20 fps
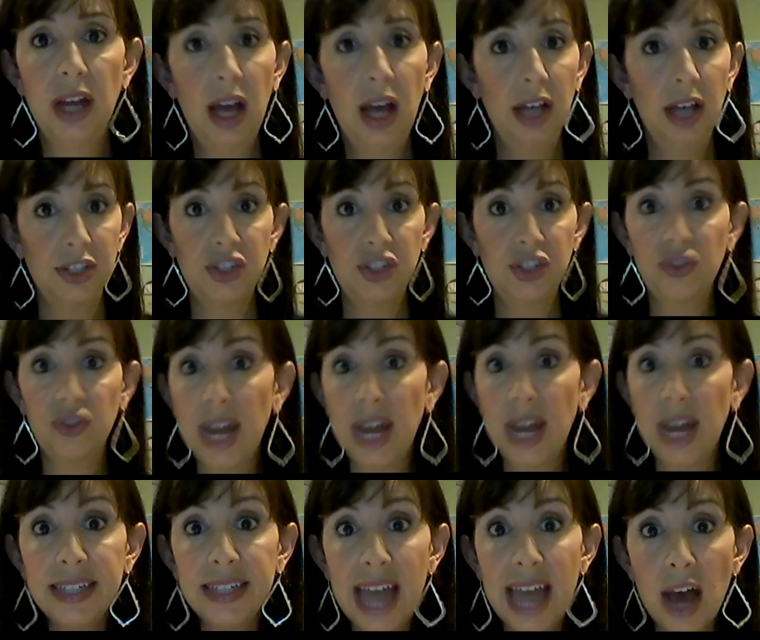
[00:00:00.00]
a
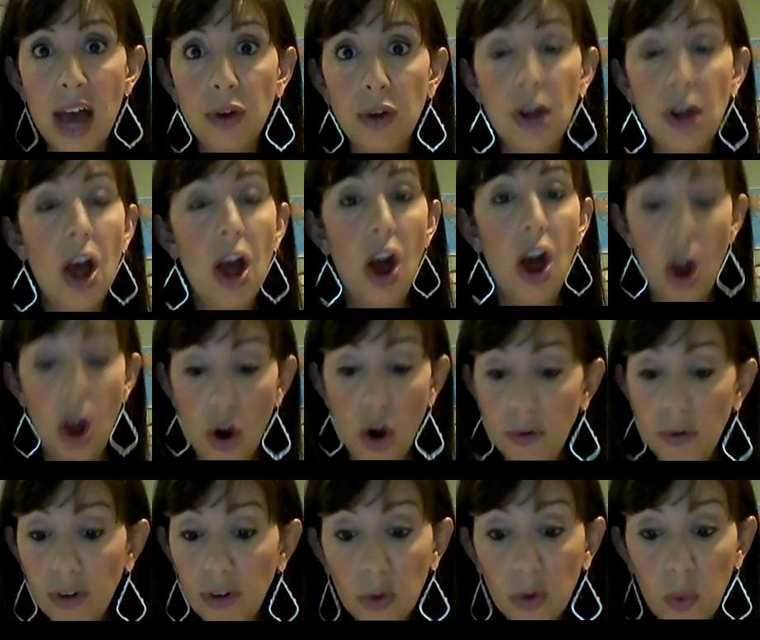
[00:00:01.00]
stressed out,
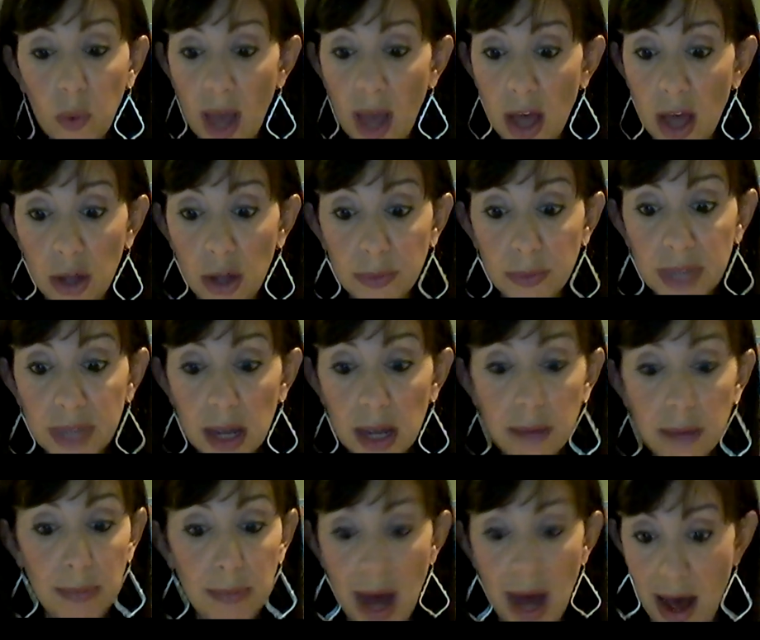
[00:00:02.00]
overwhelmed
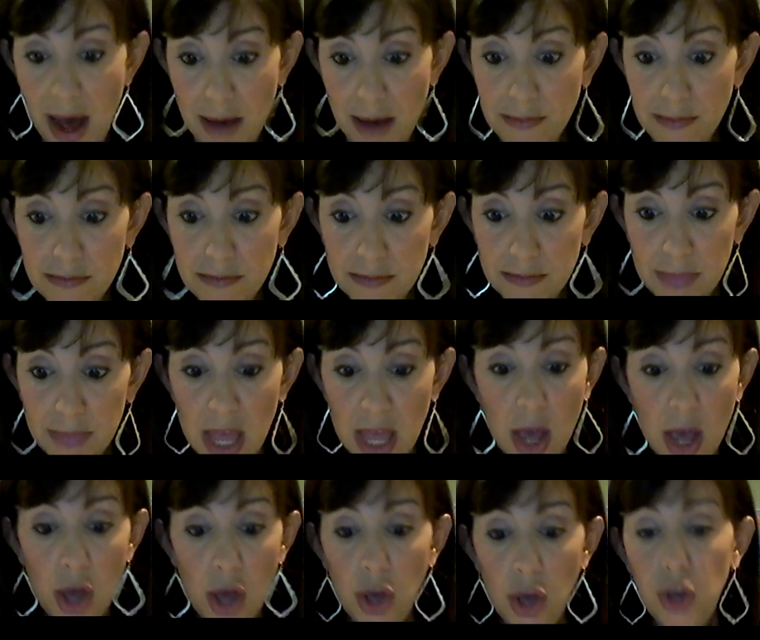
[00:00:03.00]
mom
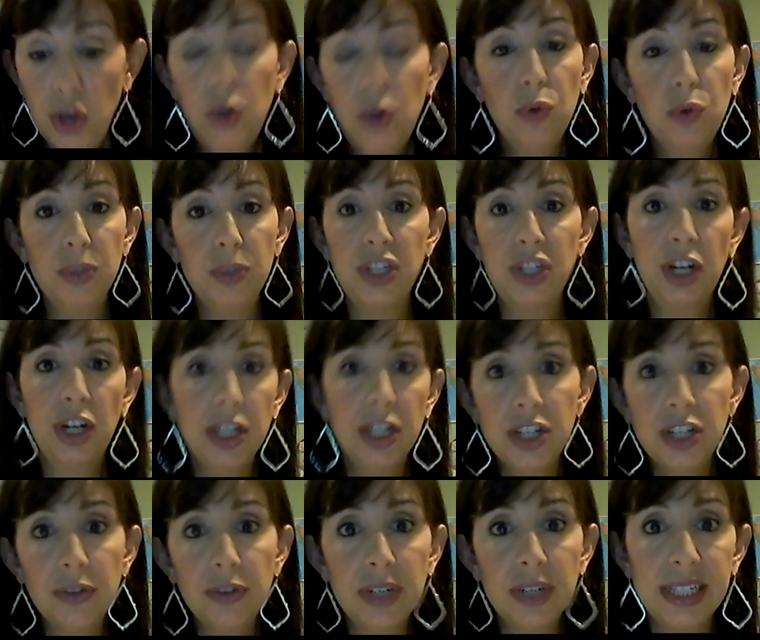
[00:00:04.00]
who started
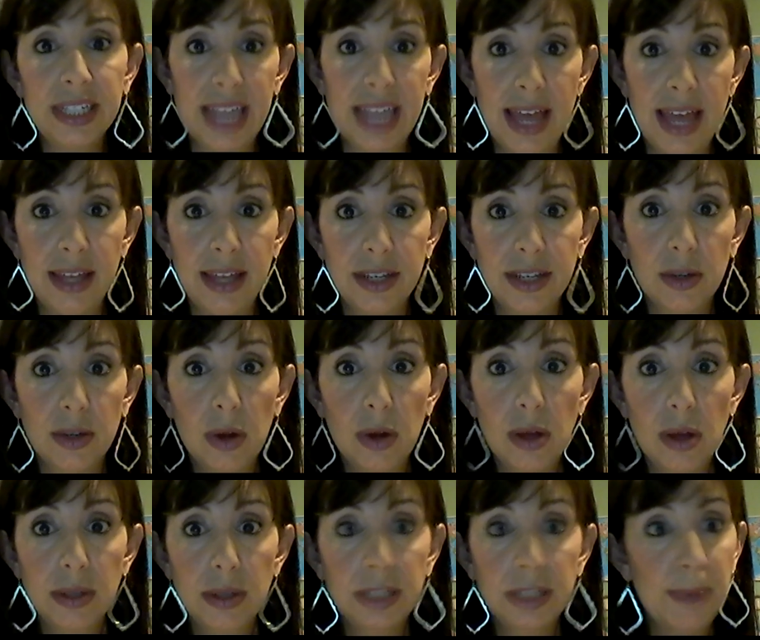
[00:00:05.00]
to resent
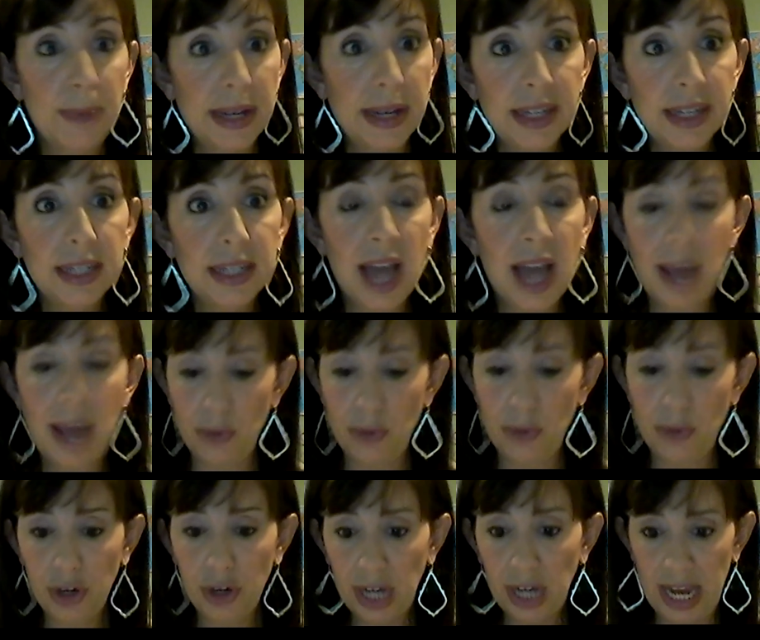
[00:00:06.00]
spending time with
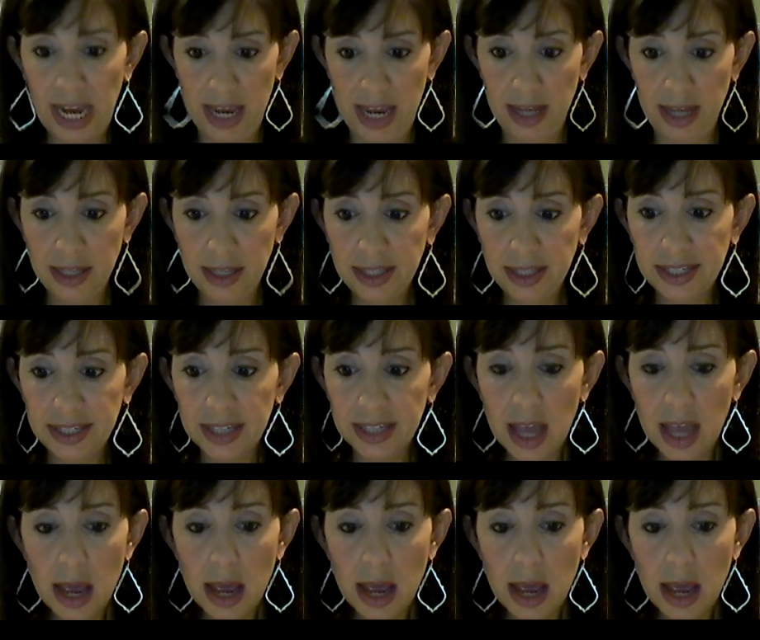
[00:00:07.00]
her kids,